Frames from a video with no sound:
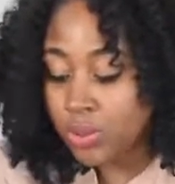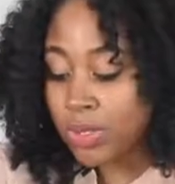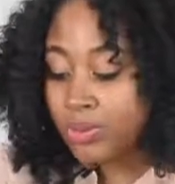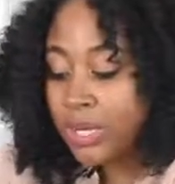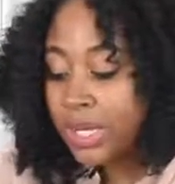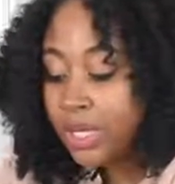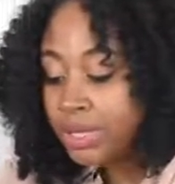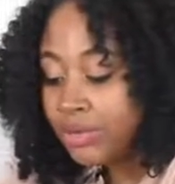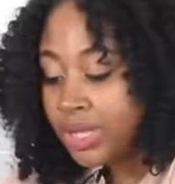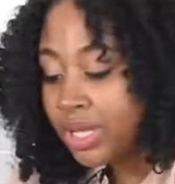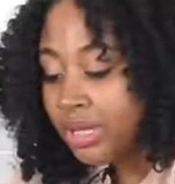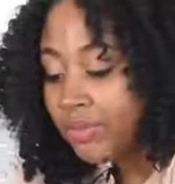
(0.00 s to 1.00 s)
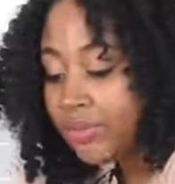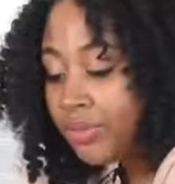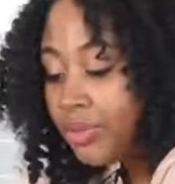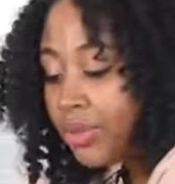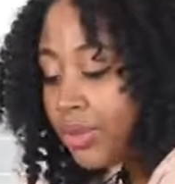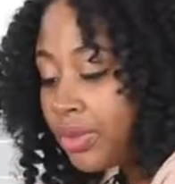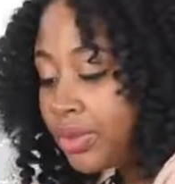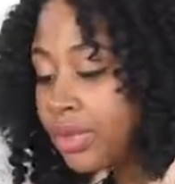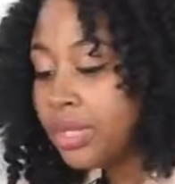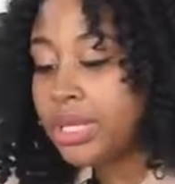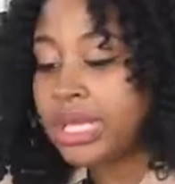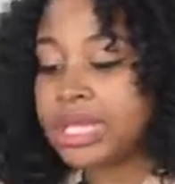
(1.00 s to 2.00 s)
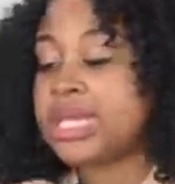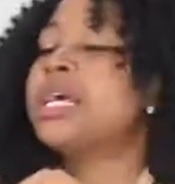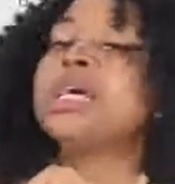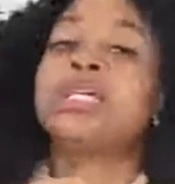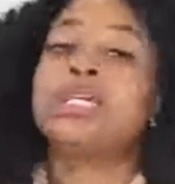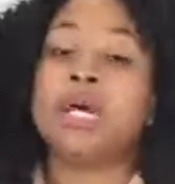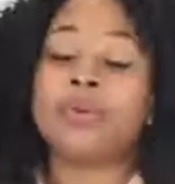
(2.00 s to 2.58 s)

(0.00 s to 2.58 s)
One packet of that. And then